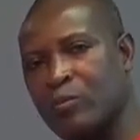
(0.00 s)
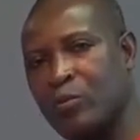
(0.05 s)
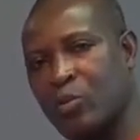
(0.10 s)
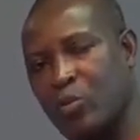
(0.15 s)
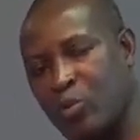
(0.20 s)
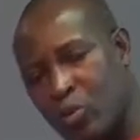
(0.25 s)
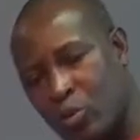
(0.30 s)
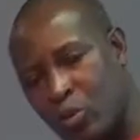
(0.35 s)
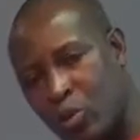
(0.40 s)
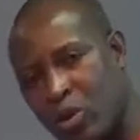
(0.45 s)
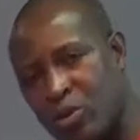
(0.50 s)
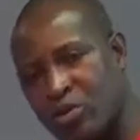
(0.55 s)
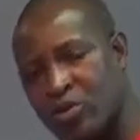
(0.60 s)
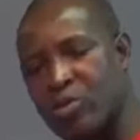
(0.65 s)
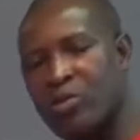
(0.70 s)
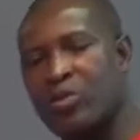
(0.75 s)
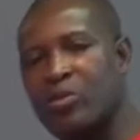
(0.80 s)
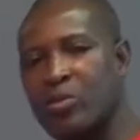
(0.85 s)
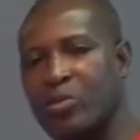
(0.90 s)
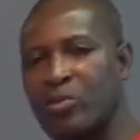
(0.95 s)
who
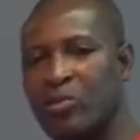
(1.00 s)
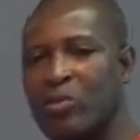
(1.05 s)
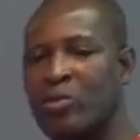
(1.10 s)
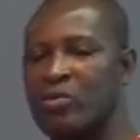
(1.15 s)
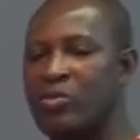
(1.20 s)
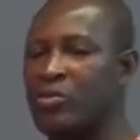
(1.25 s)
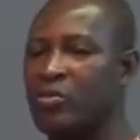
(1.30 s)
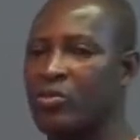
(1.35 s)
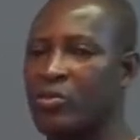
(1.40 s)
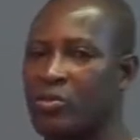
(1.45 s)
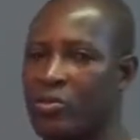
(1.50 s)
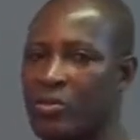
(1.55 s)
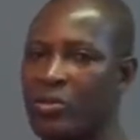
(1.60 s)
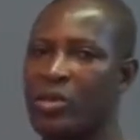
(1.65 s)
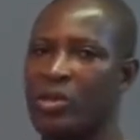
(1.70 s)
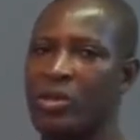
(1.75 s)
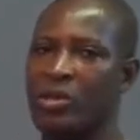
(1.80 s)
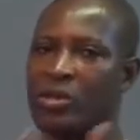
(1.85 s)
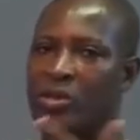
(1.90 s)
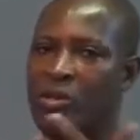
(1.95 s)
also want to
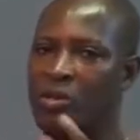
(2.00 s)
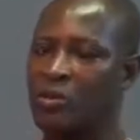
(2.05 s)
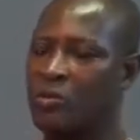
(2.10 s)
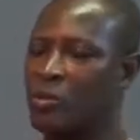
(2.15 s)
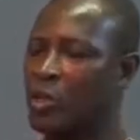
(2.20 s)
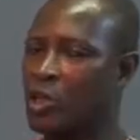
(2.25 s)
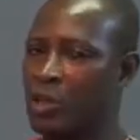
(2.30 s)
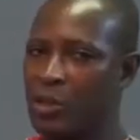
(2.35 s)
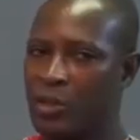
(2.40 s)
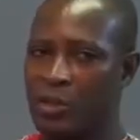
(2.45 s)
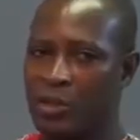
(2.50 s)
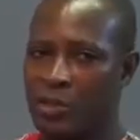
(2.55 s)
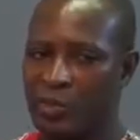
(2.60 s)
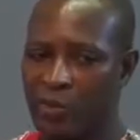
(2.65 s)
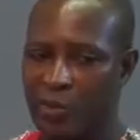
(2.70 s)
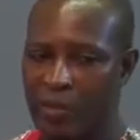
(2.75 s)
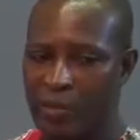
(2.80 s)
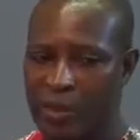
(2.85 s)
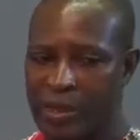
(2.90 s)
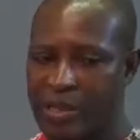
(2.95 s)

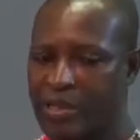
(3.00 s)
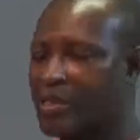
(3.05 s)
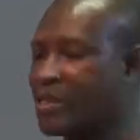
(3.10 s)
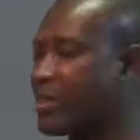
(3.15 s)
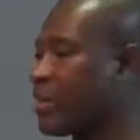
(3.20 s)
influence